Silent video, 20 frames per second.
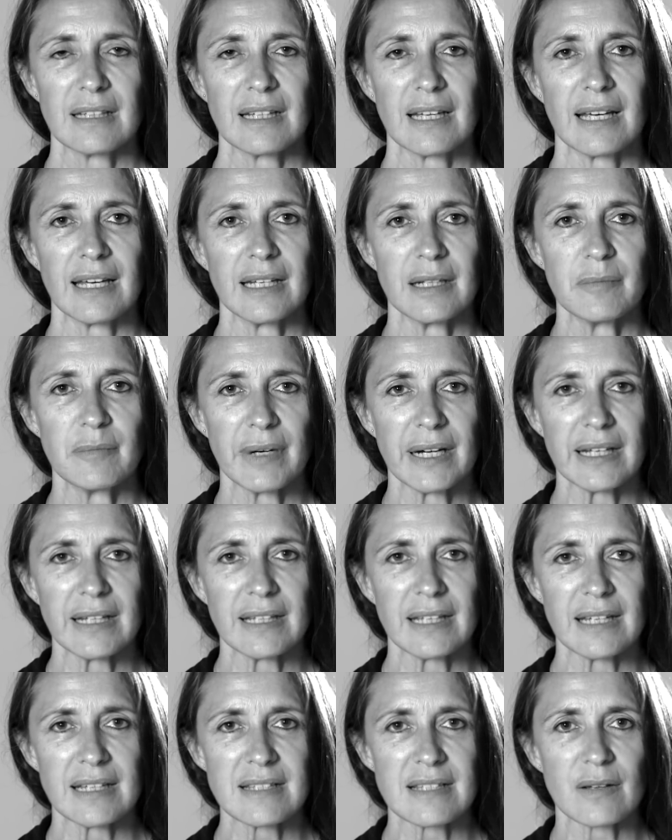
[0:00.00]
And in my
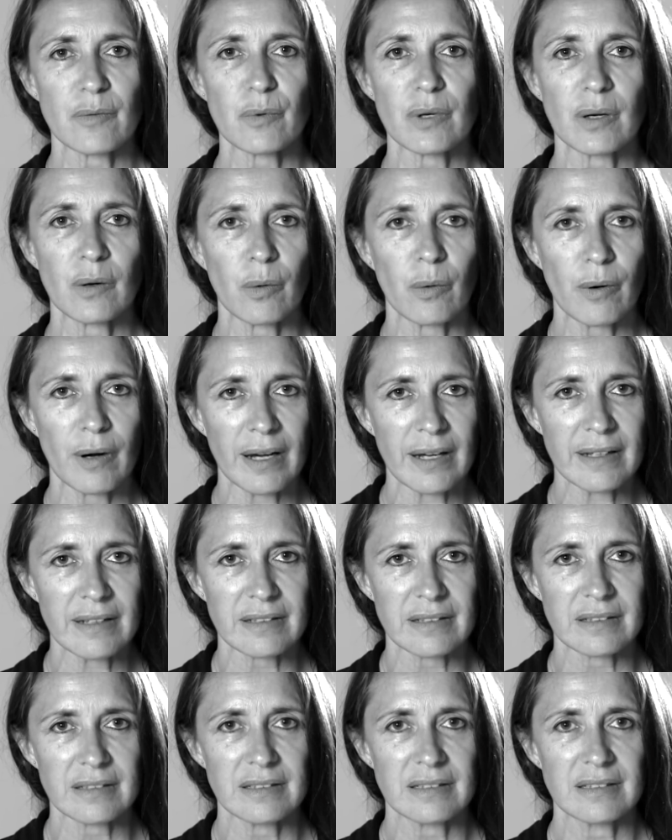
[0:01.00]
case, it
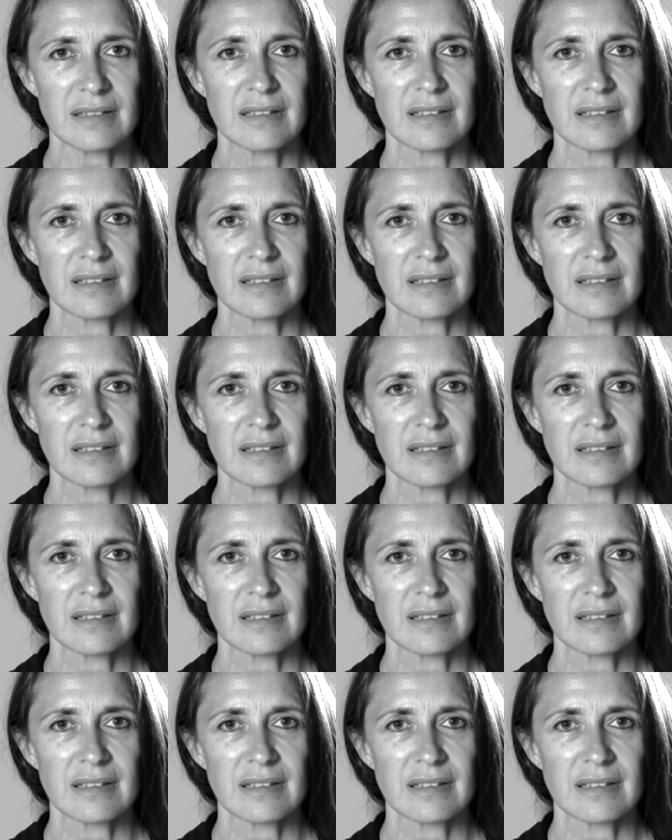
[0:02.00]
required